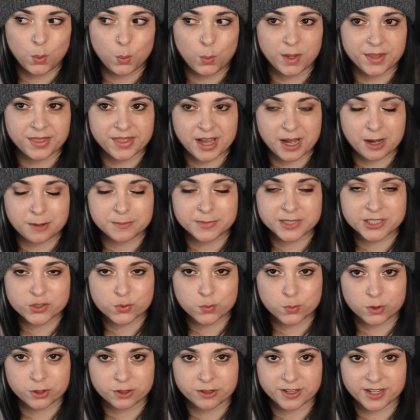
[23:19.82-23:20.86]
without
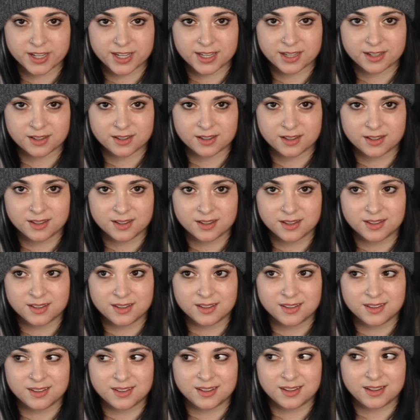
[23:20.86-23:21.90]
much warning,
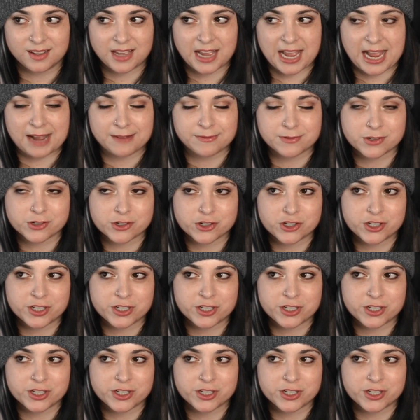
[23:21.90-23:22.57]
after